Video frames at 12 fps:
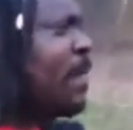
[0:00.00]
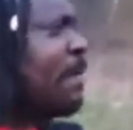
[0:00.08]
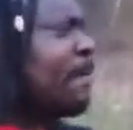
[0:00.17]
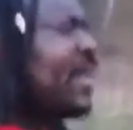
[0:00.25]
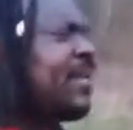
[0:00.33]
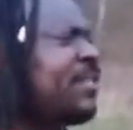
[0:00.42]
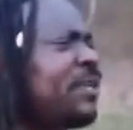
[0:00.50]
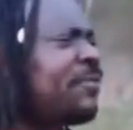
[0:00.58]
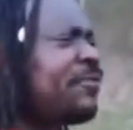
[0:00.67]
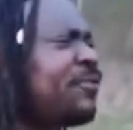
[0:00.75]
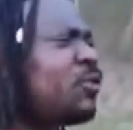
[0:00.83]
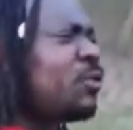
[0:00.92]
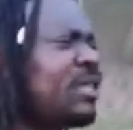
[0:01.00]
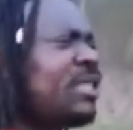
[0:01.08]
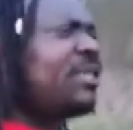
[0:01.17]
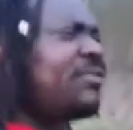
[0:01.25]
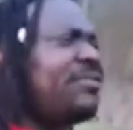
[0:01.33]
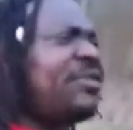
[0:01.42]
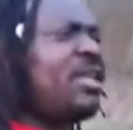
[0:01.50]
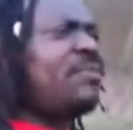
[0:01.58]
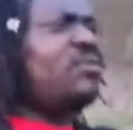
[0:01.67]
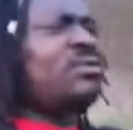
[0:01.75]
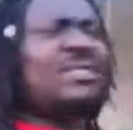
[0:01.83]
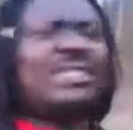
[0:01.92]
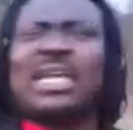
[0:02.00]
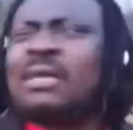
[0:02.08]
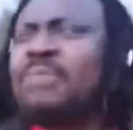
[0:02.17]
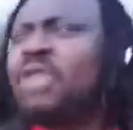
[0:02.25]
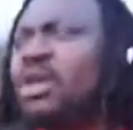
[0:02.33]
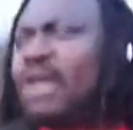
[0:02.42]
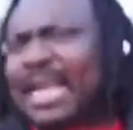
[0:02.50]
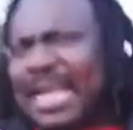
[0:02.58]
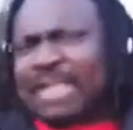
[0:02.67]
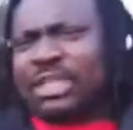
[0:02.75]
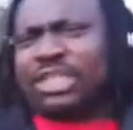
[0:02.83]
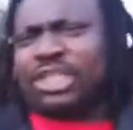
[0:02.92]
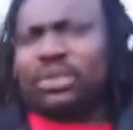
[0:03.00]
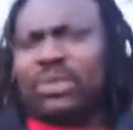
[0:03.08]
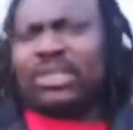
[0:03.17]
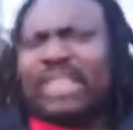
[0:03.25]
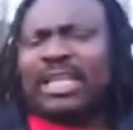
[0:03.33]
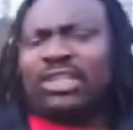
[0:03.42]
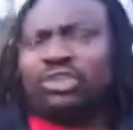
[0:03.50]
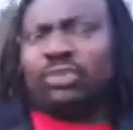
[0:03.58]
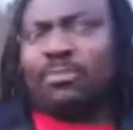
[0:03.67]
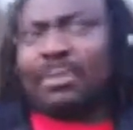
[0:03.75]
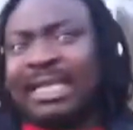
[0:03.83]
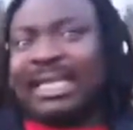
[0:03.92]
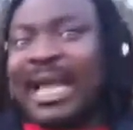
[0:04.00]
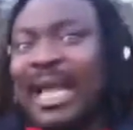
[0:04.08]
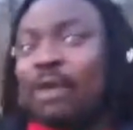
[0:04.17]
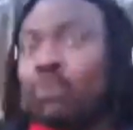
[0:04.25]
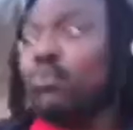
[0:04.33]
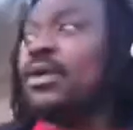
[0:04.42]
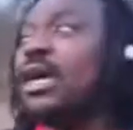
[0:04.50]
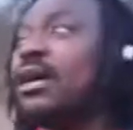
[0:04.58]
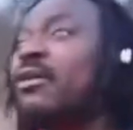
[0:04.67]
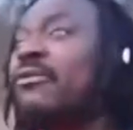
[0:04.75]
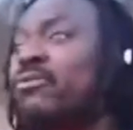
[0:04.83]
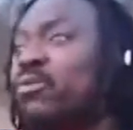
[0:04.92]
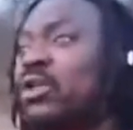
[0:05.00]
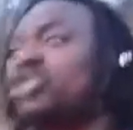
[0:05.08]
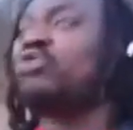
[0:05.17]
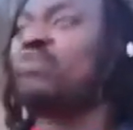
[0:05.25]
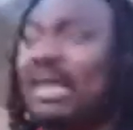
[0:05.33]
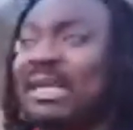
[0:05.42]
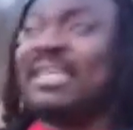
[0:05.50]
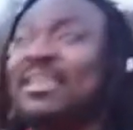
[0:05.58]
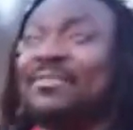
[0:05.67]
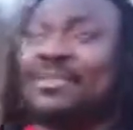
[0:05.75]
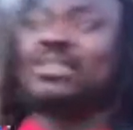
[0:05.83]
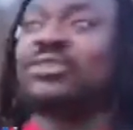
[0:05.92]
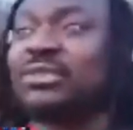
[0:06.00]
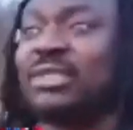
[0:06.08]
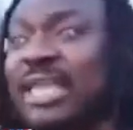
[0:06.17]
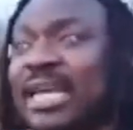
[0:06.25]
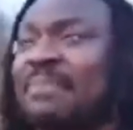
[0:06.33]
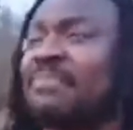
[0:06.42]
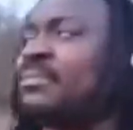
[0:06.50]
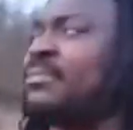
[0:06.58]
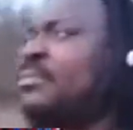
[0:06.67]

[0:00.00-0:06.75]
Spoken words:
Many of you give even them your energy without you being aware of what you are giving to them.